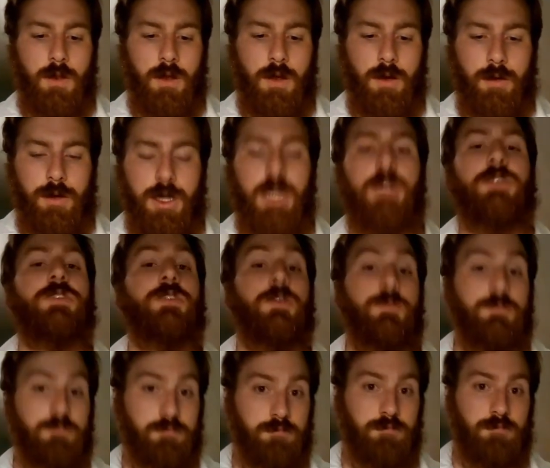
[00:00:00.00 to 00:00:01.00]
okay, so
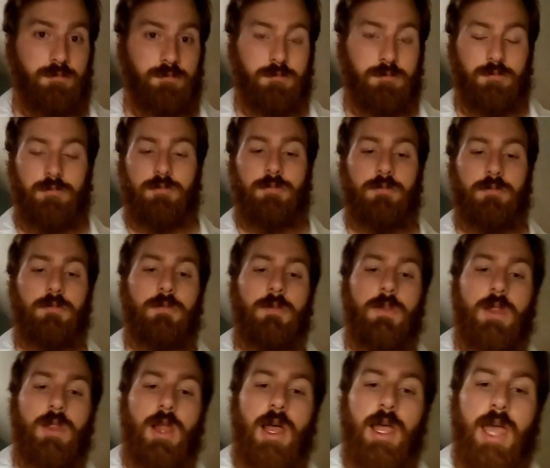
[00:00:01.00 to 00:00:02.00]

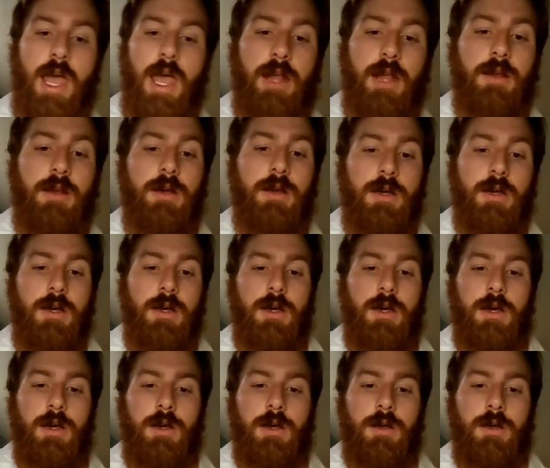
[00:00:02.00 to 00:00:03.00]
again,
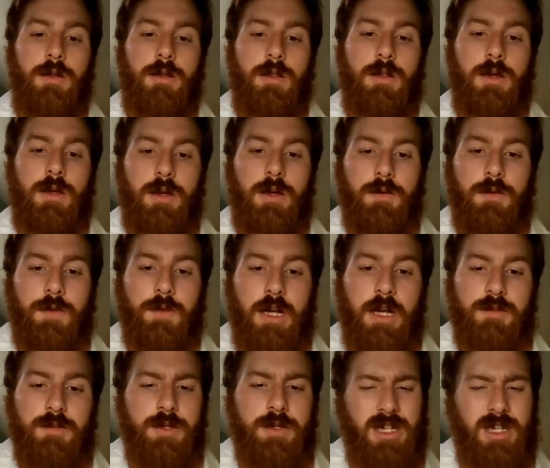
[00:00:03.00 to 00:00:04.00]
the
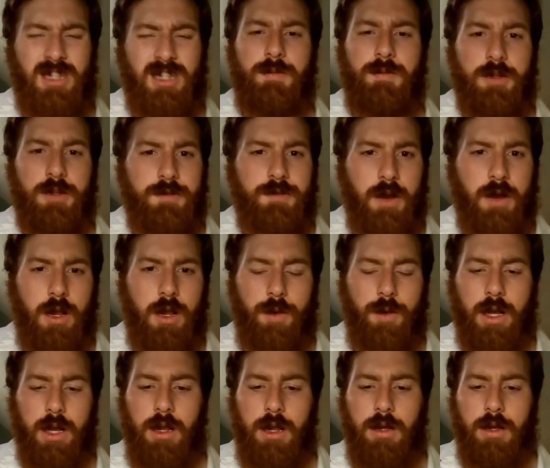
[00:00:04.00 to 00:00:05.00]
raspberry disappears fairly
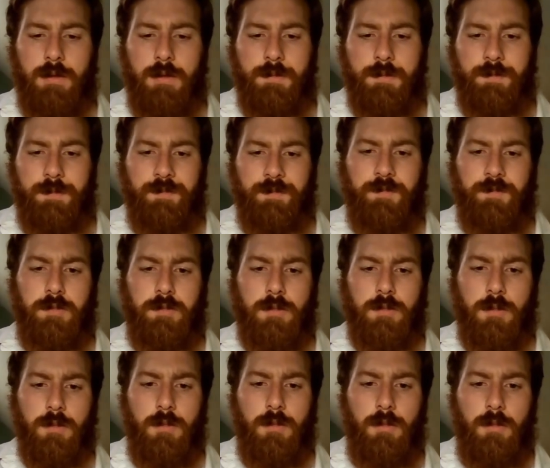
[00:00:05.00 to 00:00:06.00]
quickly.
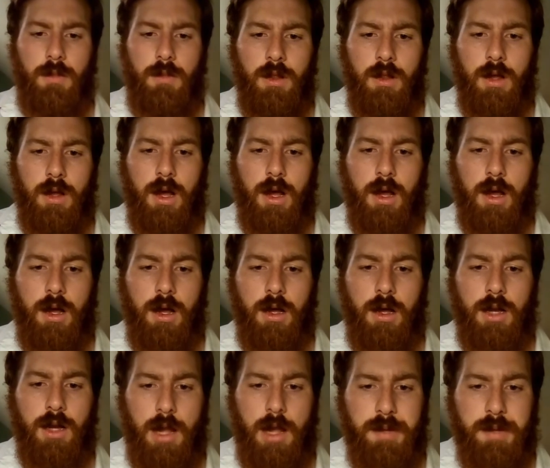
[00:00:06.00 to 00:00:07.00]

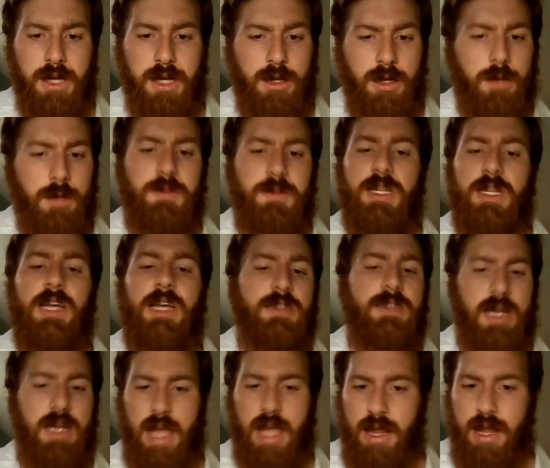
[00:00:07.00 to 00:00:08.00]
Lemon comes next,
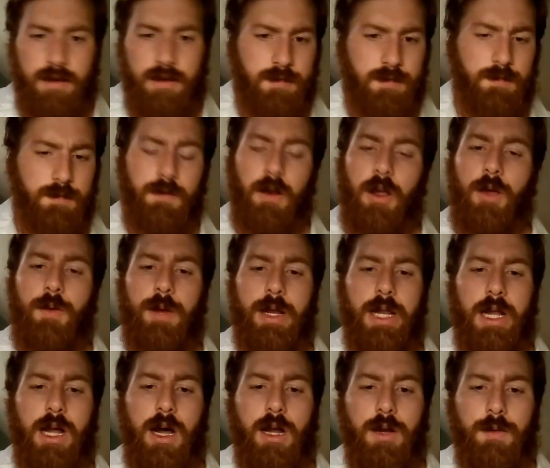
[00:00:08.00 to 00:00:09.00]
again very
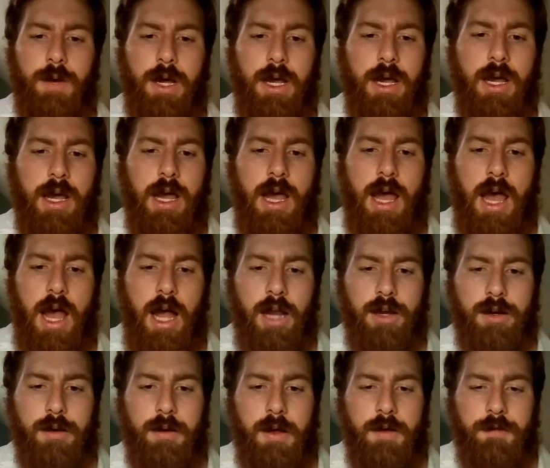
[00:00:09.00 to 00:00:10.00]
quickly gone away, and
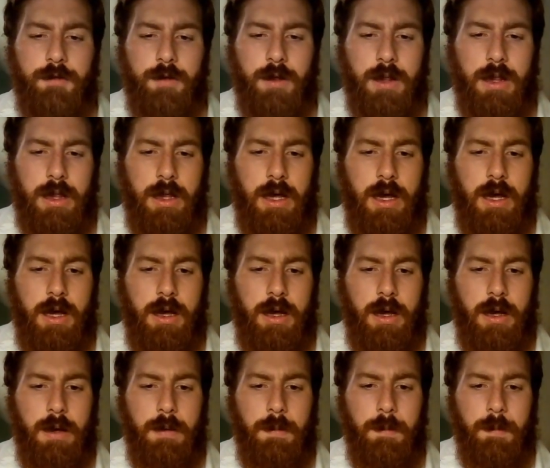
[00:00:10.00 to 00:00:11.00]
I'm left with
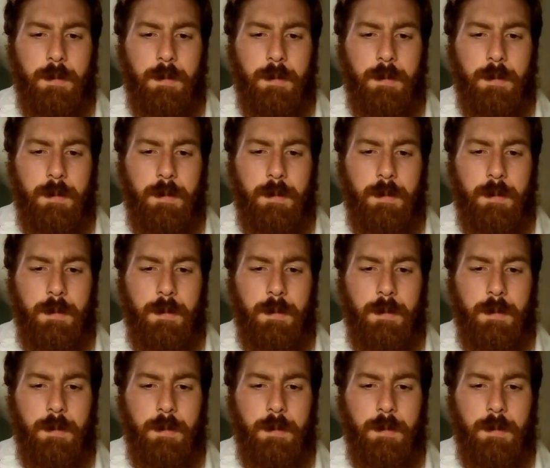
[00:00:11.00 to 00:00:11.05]
kind